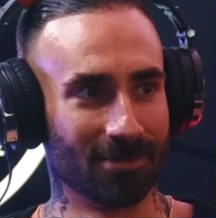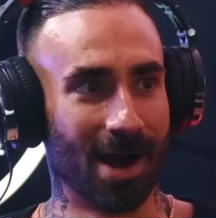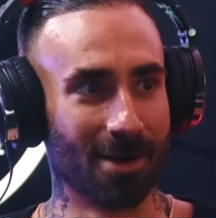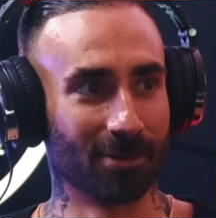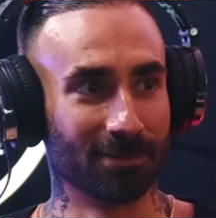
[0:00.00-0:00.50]
a
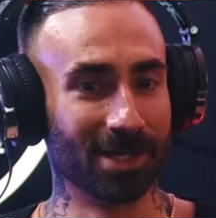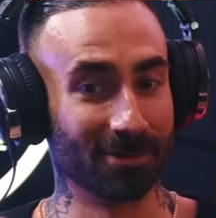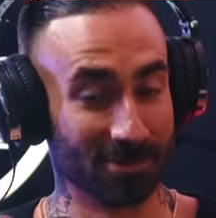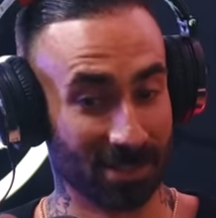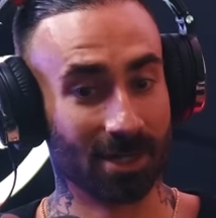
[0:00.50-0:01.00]
viral
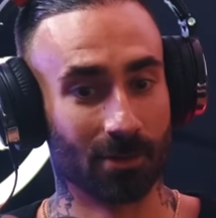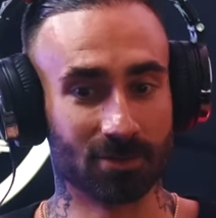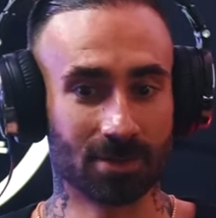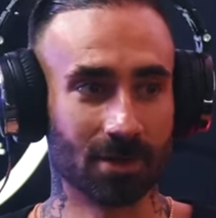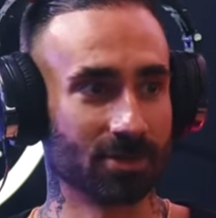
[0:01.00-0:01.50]
video. It's like going
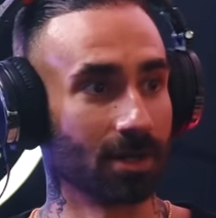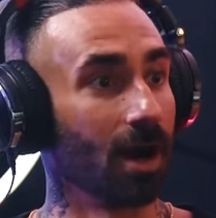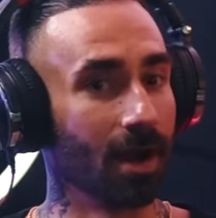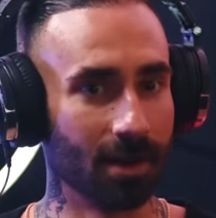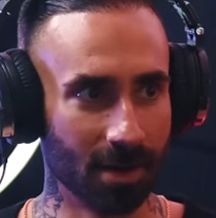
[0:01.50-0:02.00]
slowly. It's like,
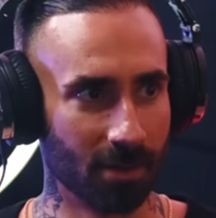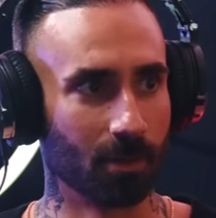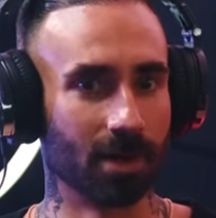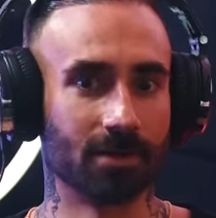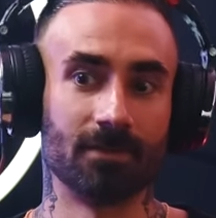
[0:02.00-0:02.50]
all right, another
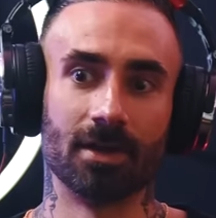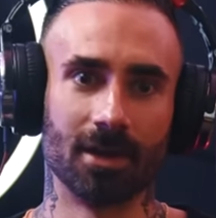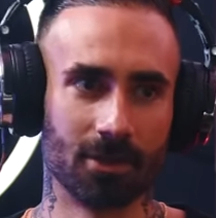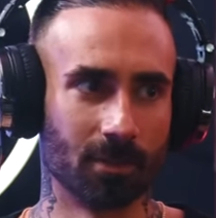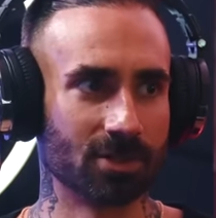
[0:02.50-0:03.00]
one.
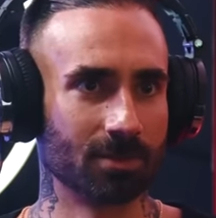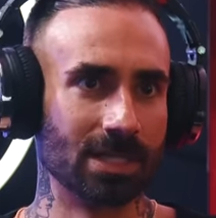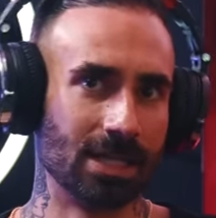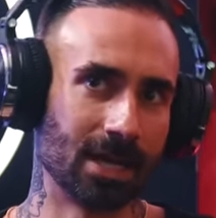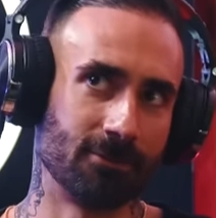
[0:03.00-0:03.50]
So we
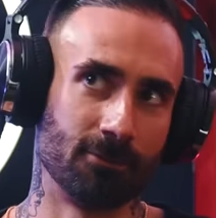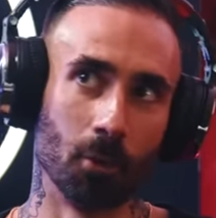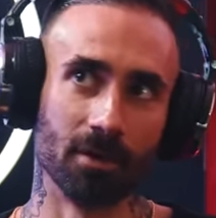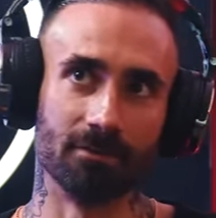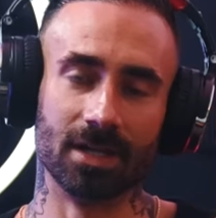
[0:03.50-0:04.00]
did like
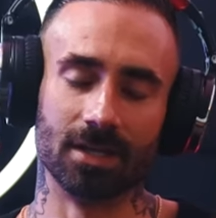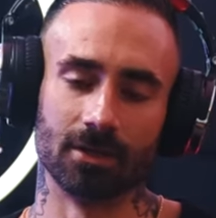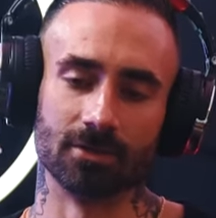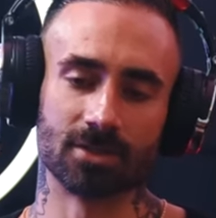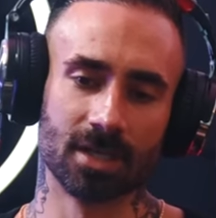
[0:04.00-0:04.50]
4
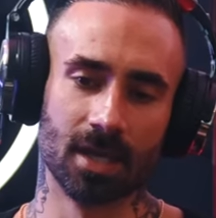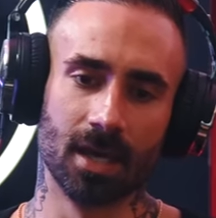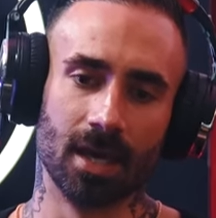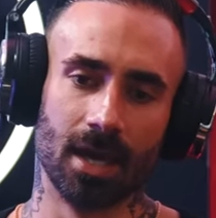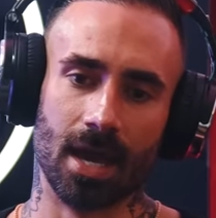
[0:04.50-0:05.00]
videos,
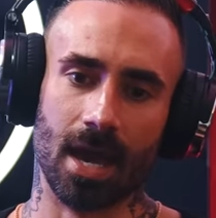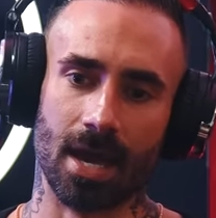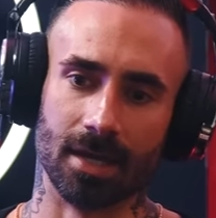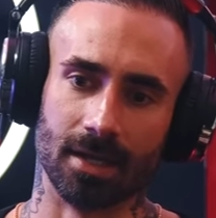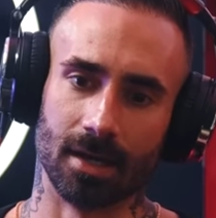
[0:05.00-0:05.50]

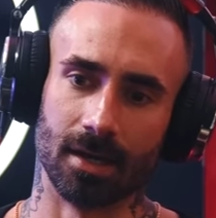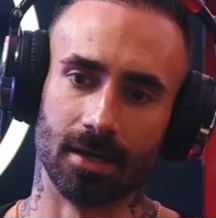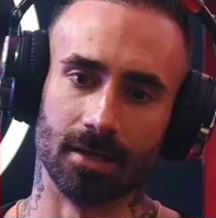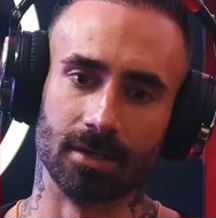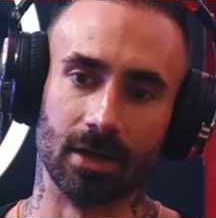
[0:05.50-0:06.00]
and
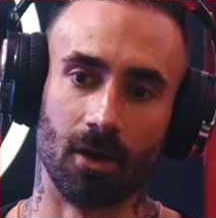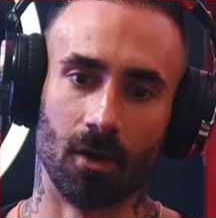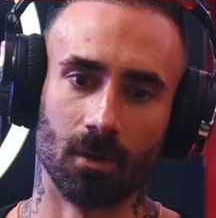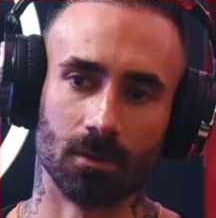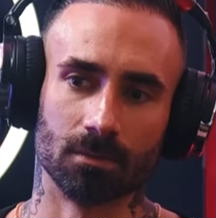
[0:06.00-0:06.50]
they
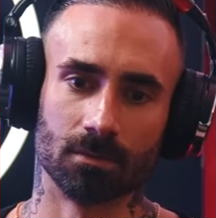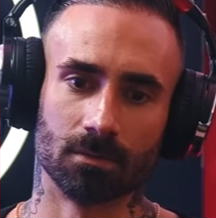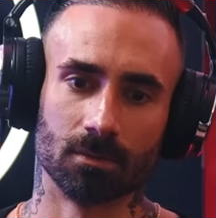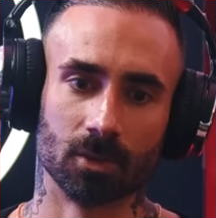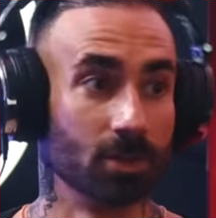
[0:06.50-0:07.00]
all
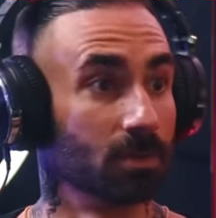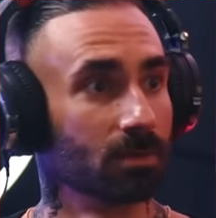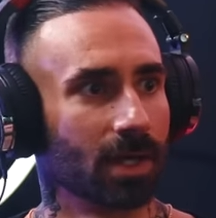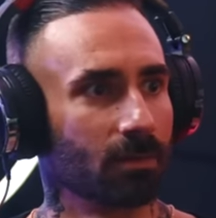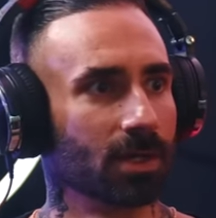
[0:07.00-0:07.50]
were
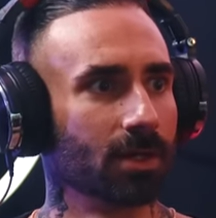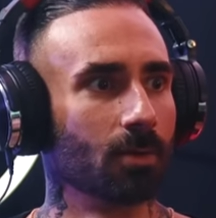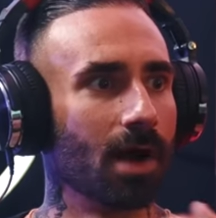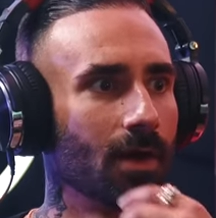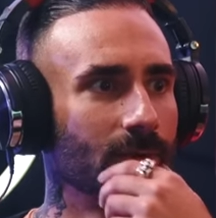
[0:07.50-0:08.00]
doing like really
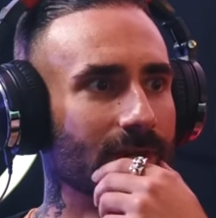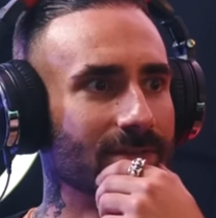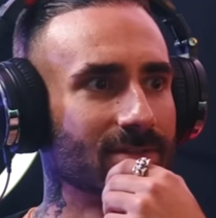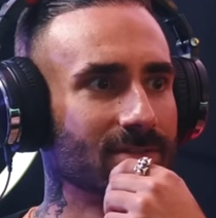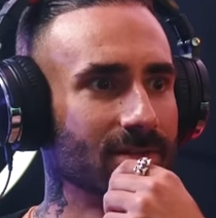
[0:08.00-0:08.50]
well. And we had
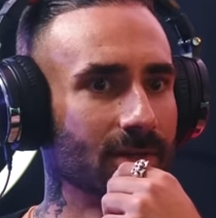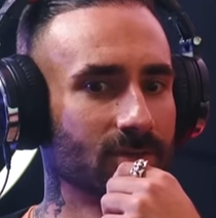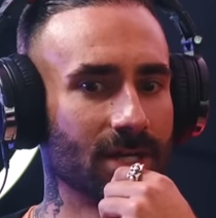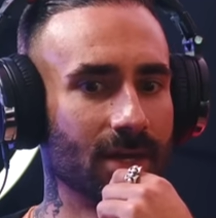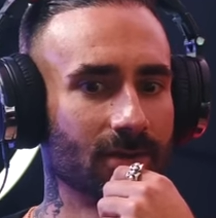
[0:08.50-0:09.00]
this, you know,
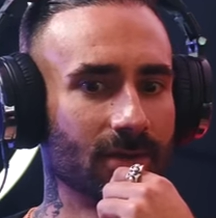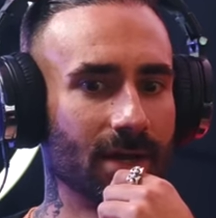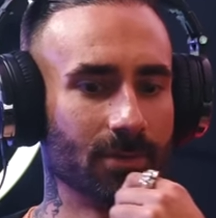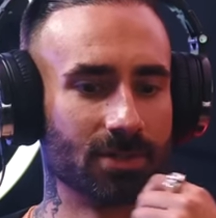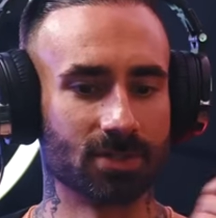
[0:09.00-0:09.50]
channel
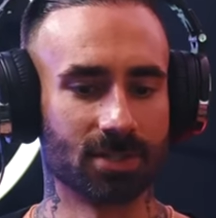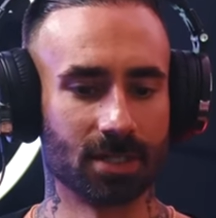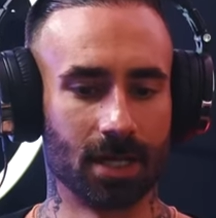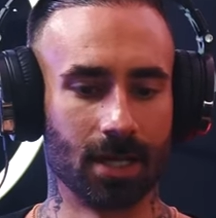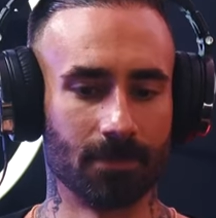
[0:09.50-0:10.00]
that was
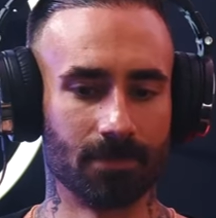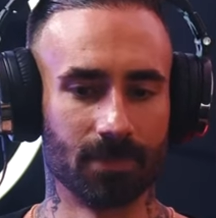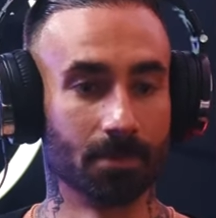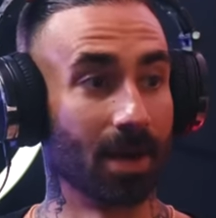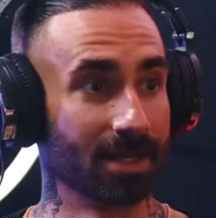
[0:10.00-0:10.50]

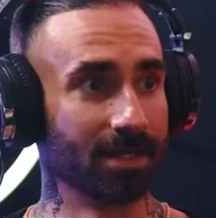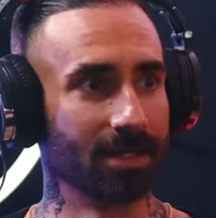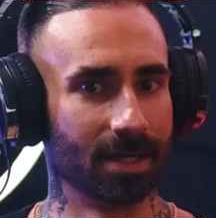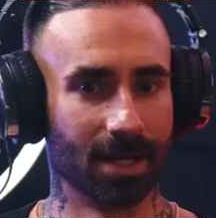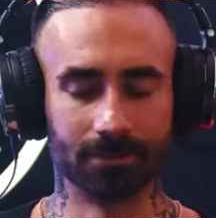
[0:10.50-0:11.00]
Mike and
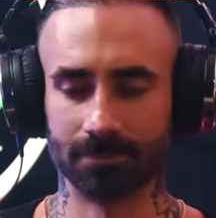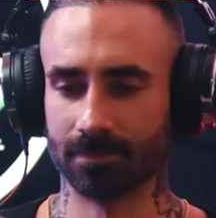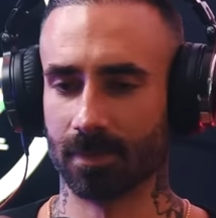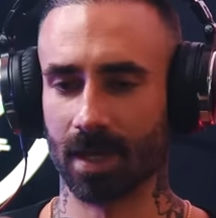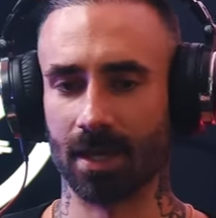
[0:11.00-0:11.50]
Gion,
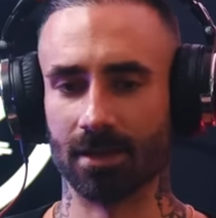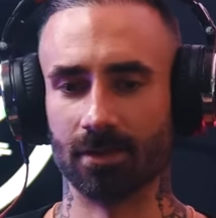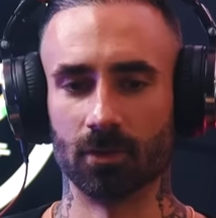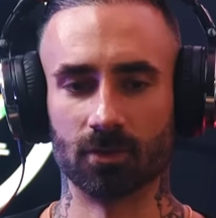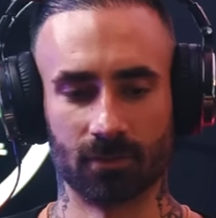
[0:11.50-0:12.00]
and
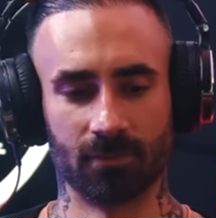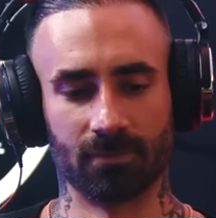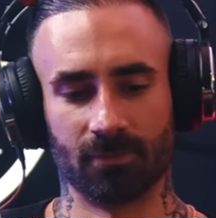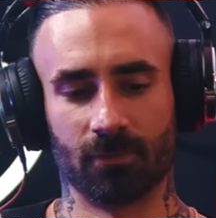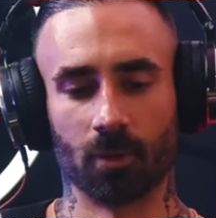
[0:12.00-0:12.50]
those
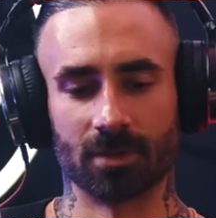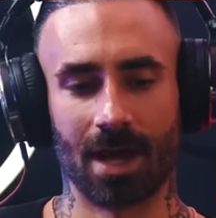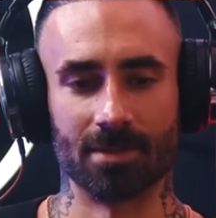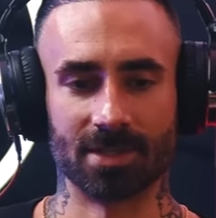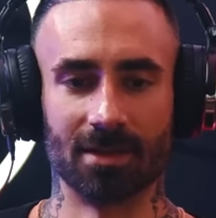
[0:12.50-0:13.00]
4
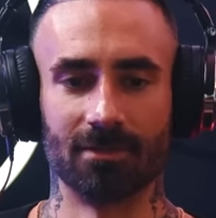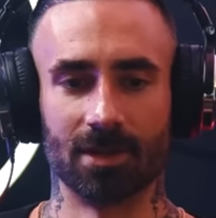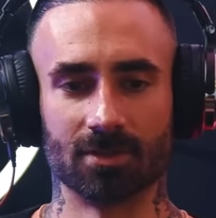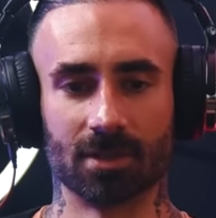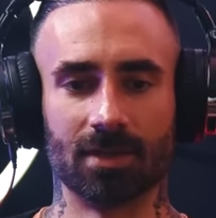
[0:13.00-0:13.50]
Dom Mazzetti
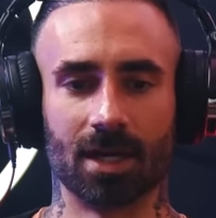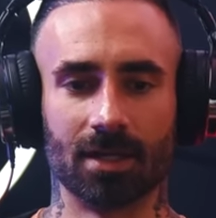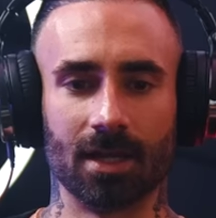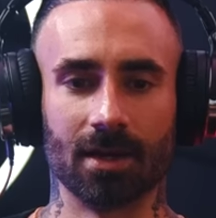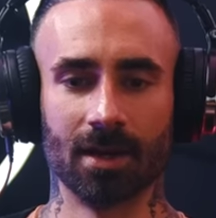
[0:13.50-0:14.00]
videos lived on
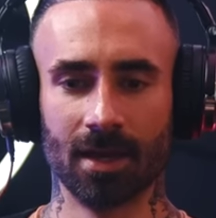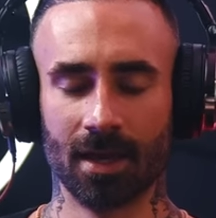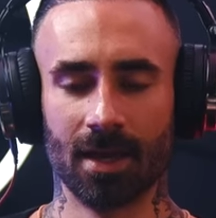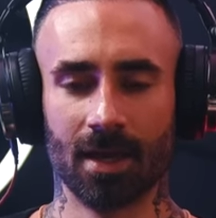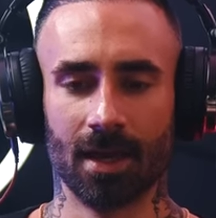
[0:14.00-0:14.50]
there.
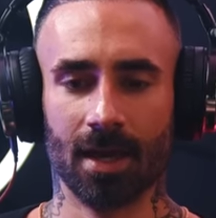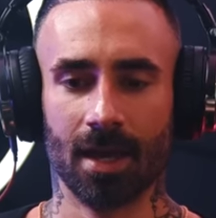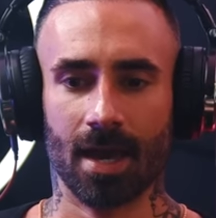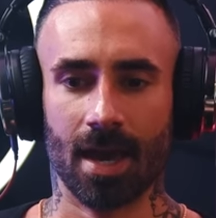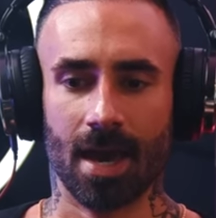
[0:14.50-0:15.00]

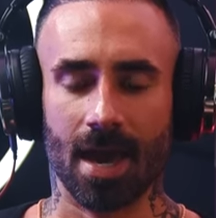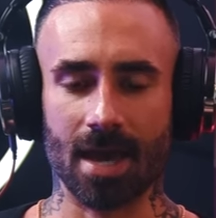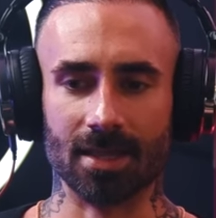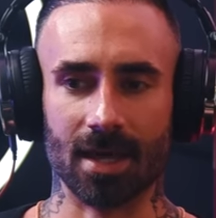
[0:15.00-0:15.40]
And